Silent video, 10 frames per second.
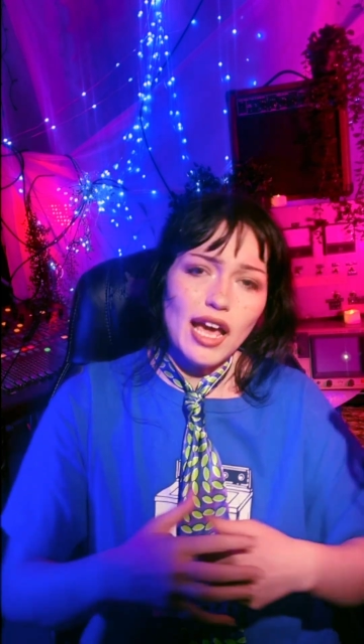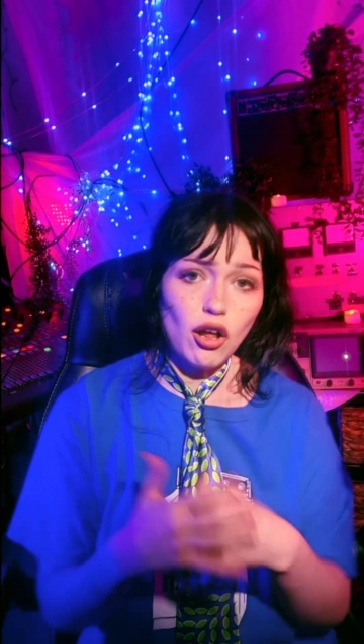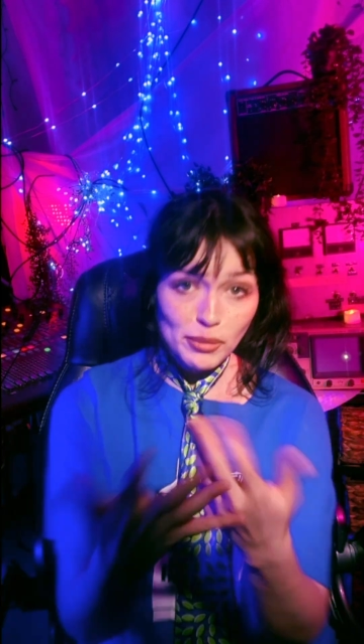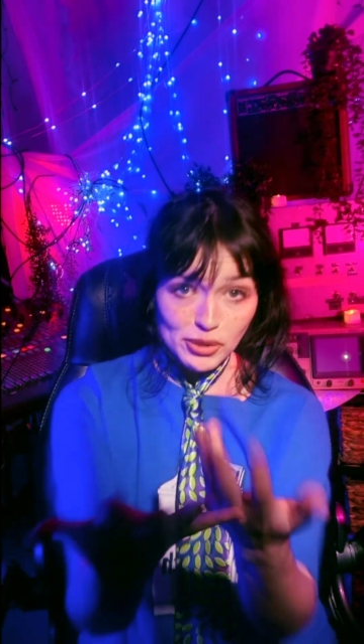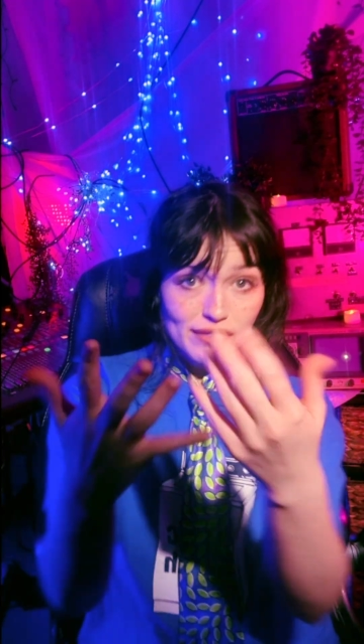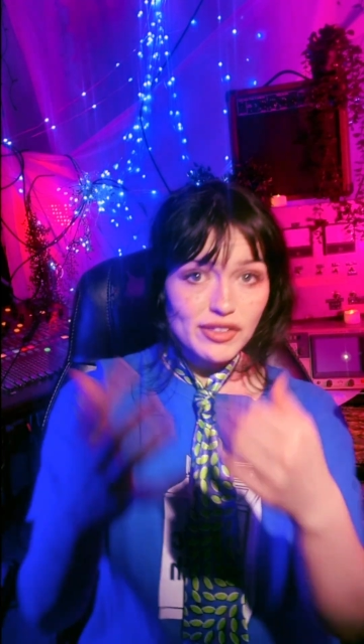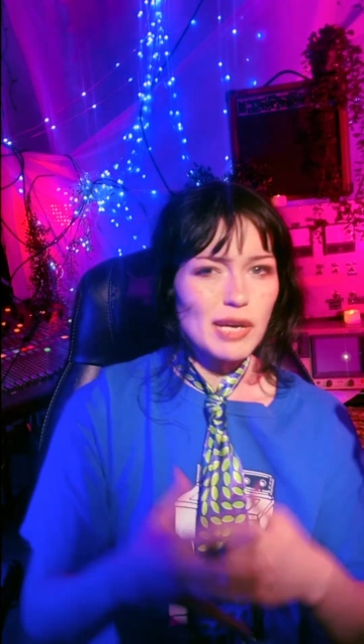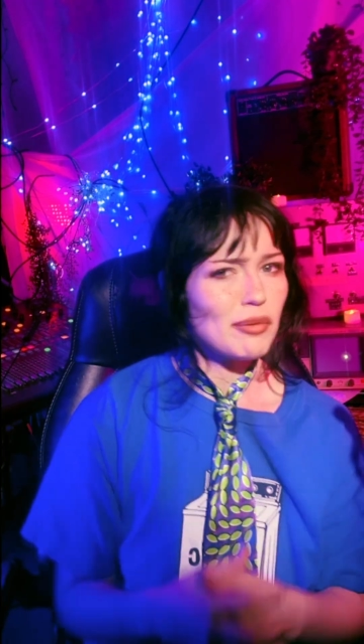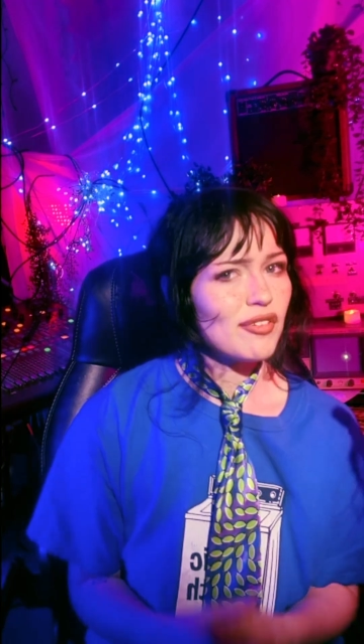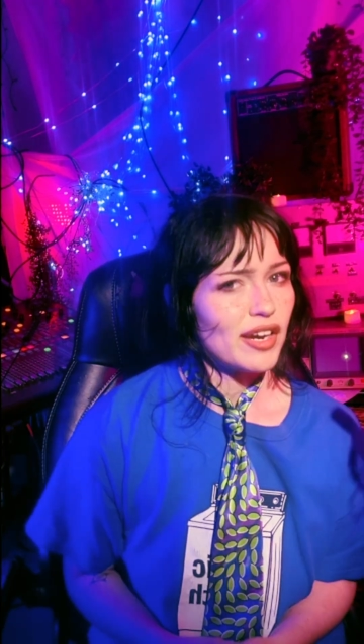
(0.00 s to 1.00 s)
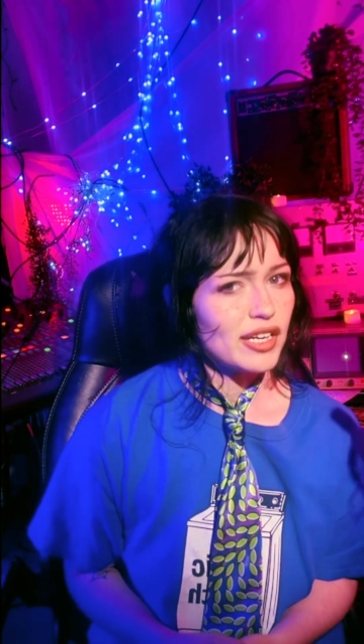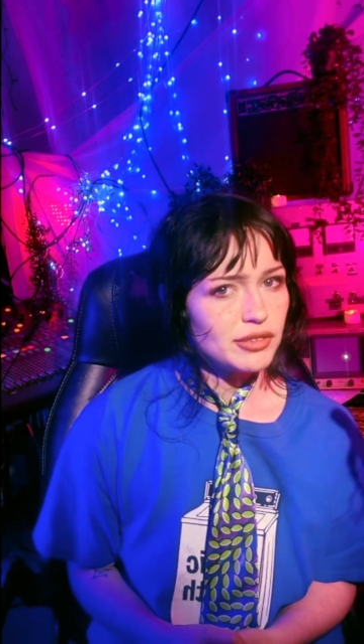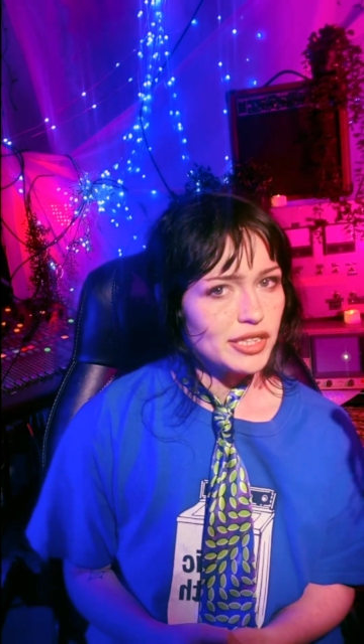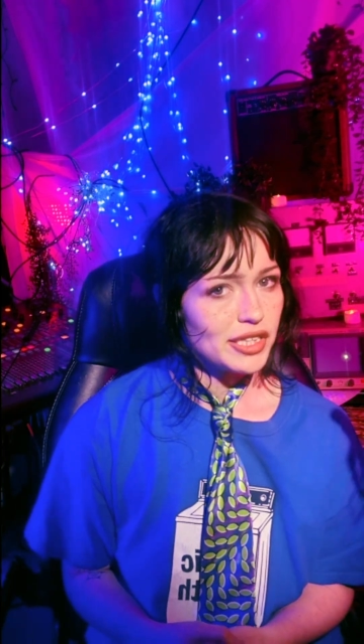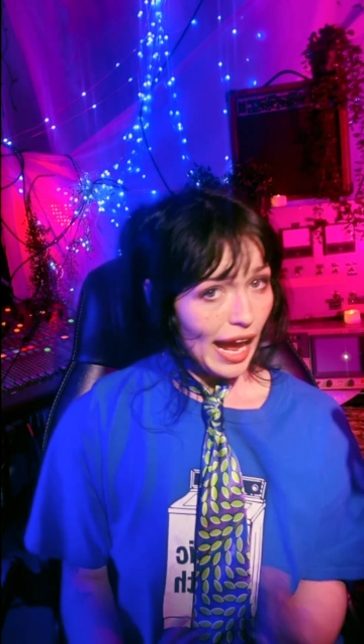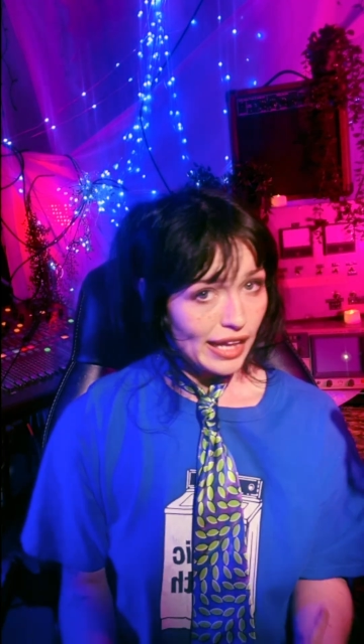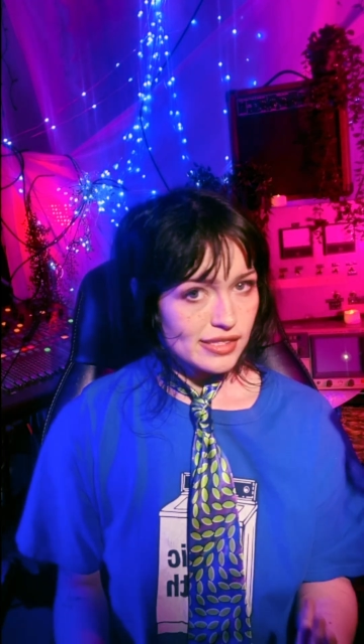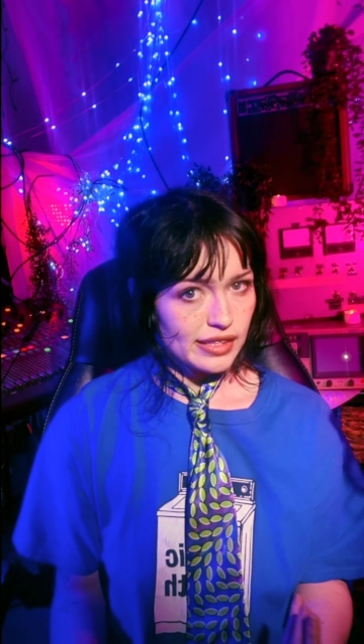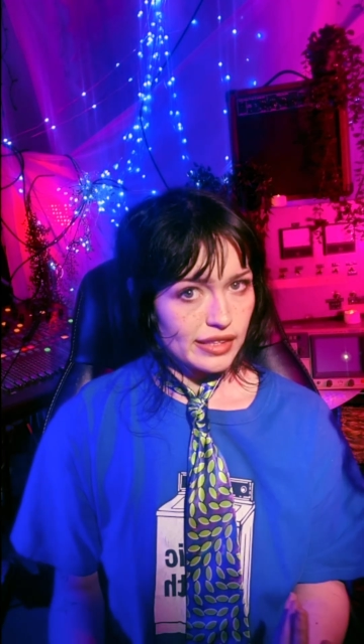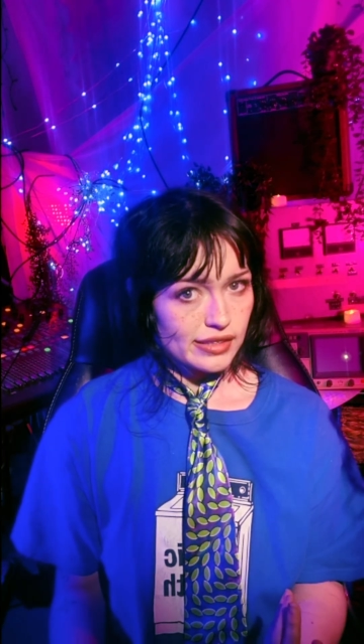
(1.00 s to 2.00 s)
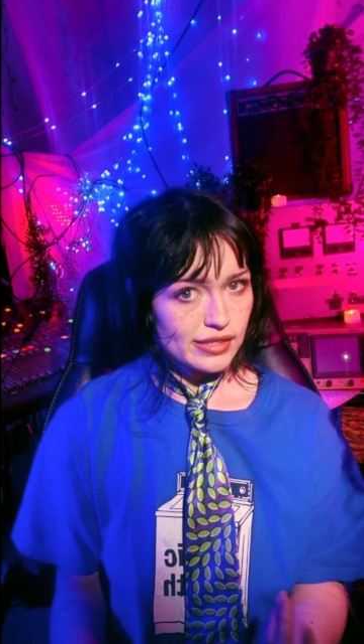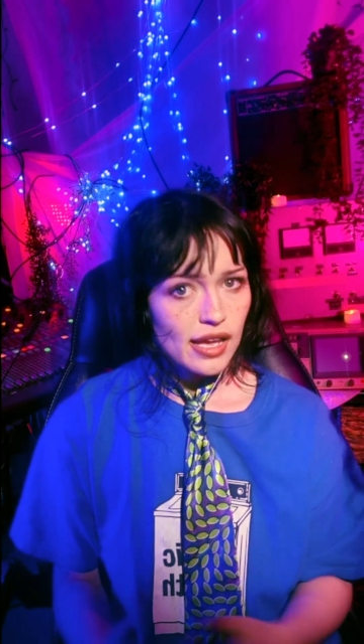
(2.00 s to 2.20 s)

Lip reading: Almost every type of effect you hear adds things.